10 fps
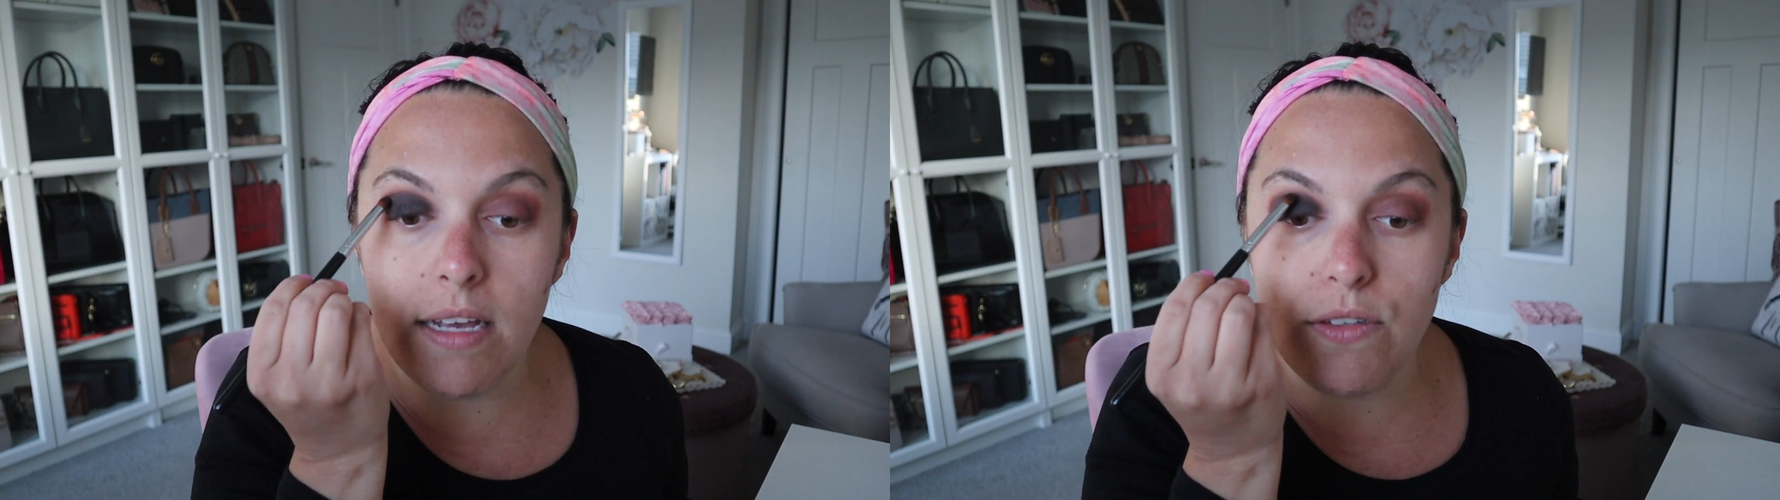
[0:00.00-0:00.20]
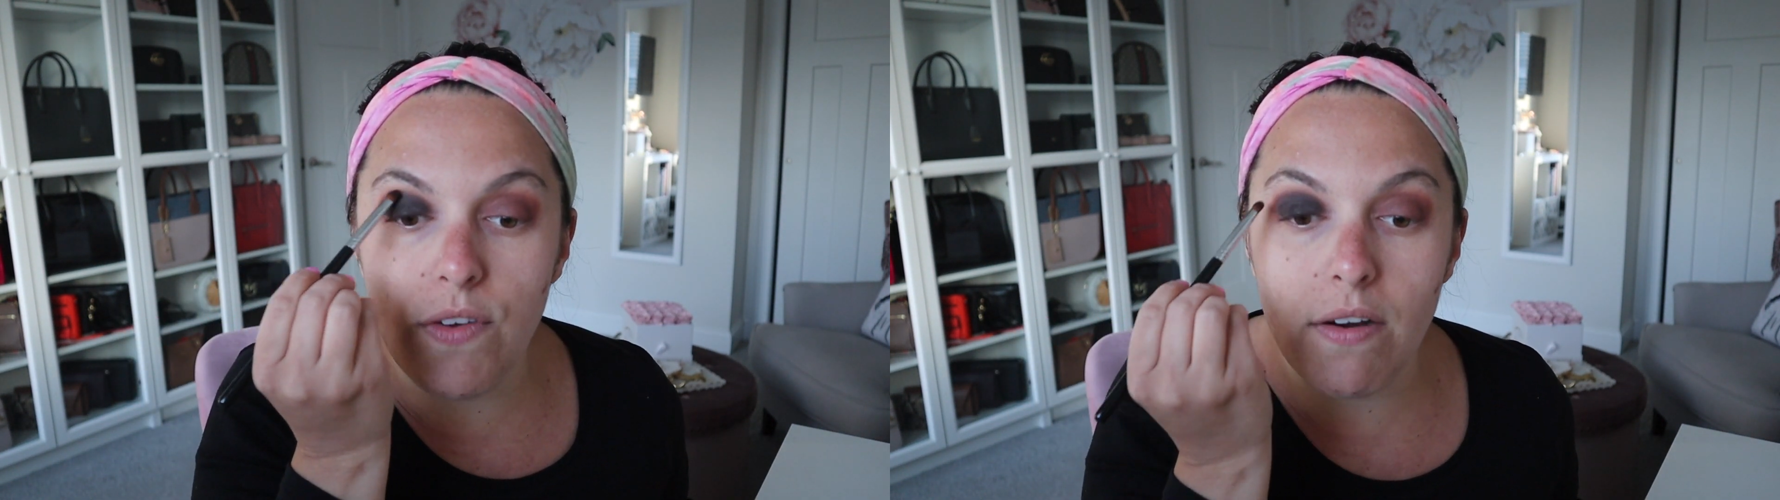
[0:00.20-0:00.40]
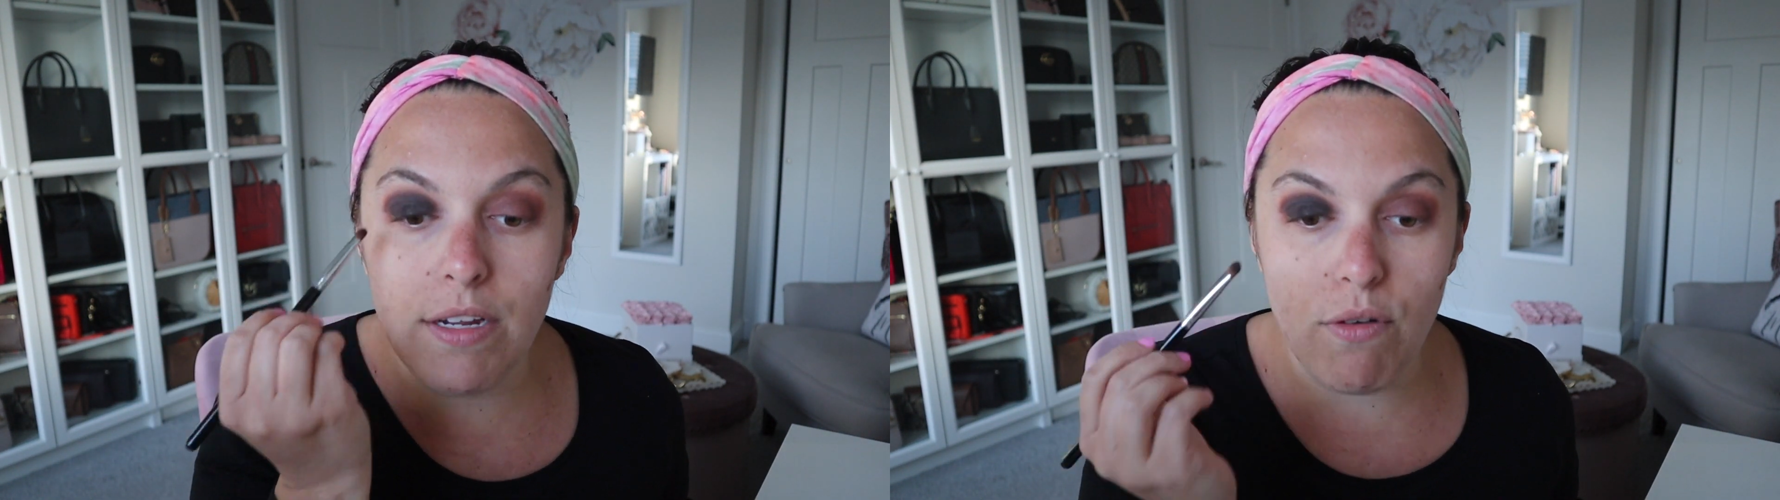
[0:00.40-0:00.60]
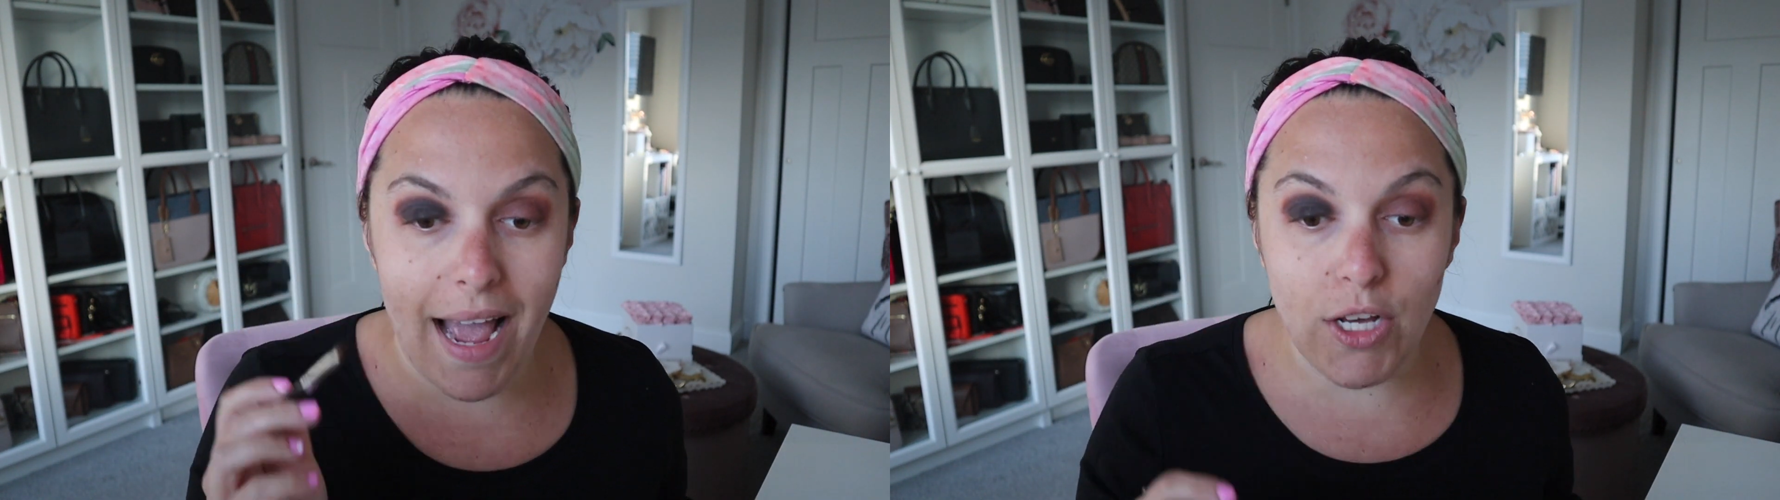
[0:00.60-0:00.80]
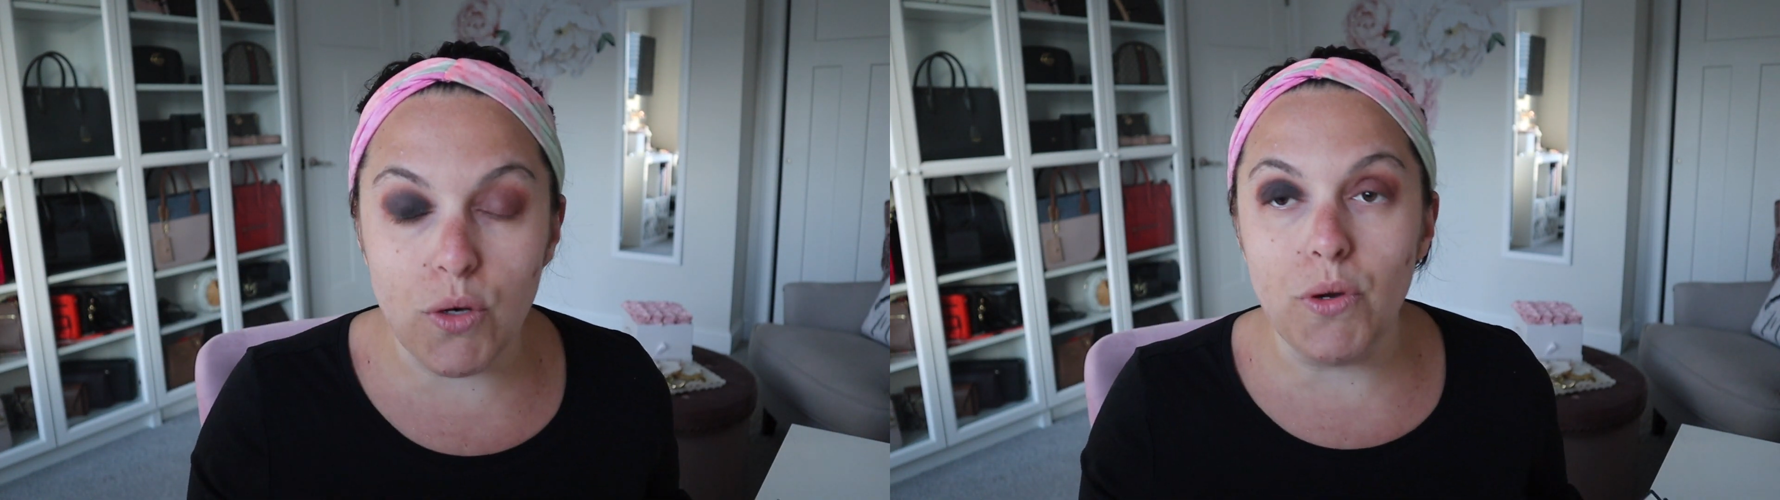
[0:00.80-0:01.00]
it's very
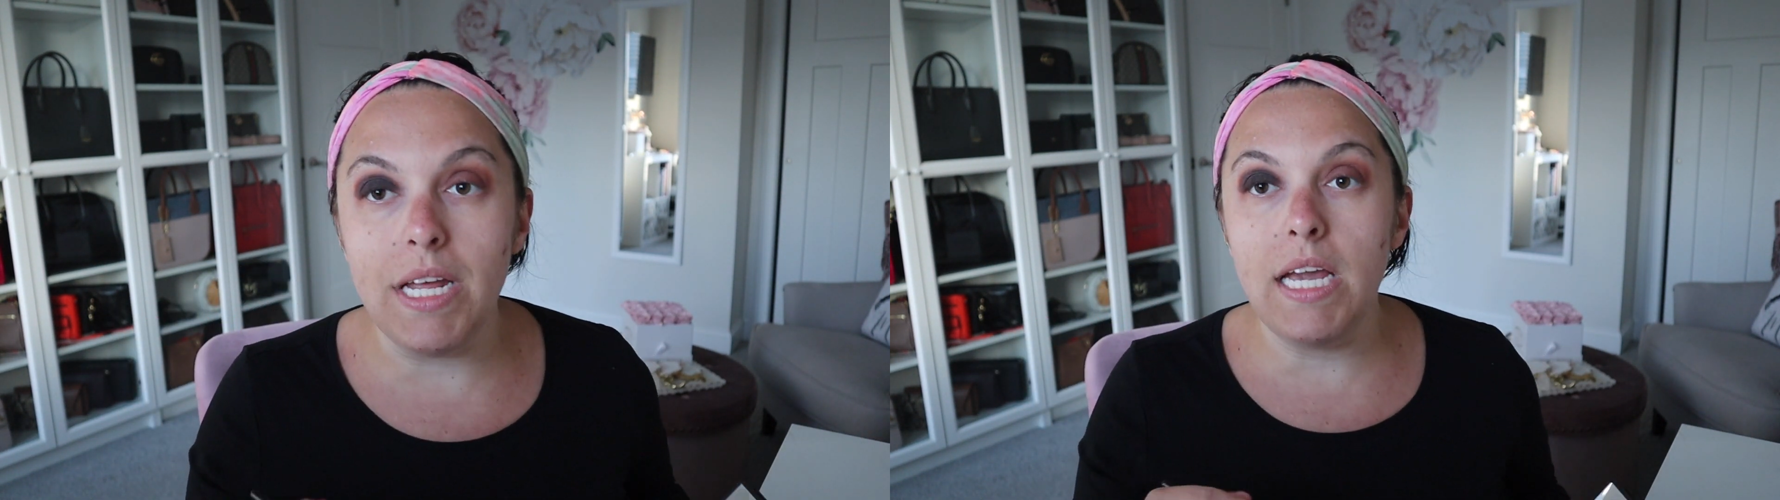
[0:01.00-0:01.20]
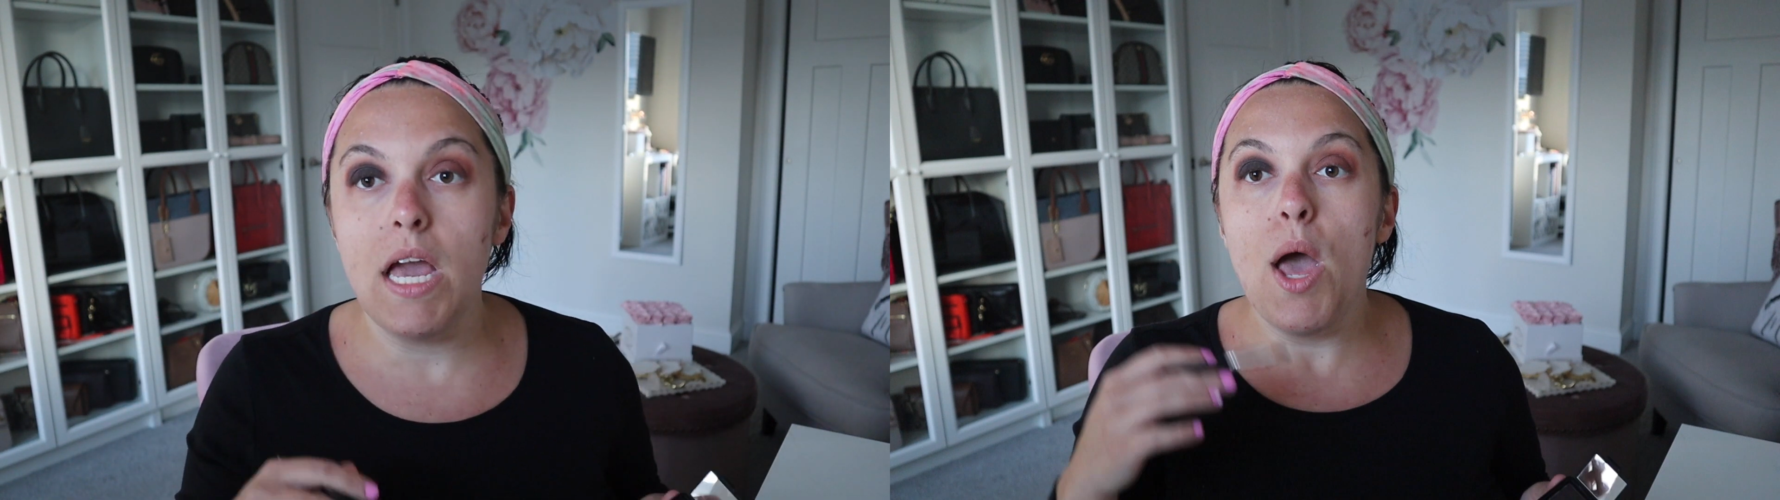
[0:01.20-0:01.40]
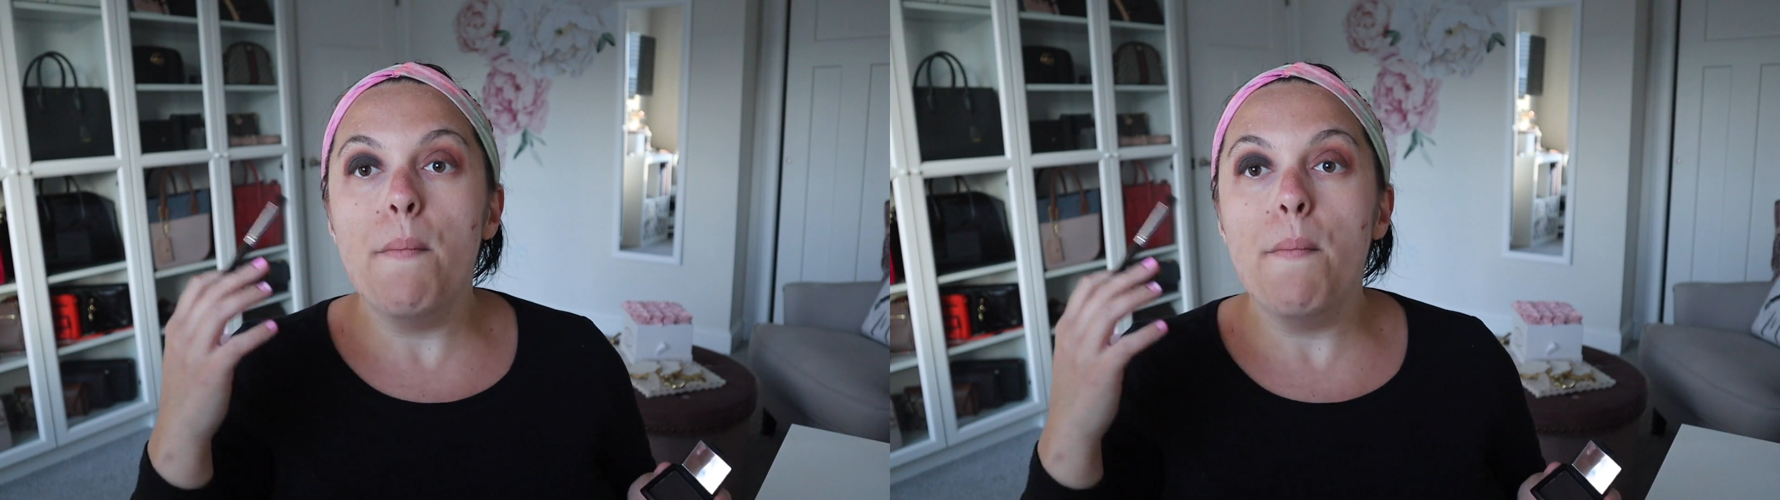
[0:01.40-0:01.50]
raccoony,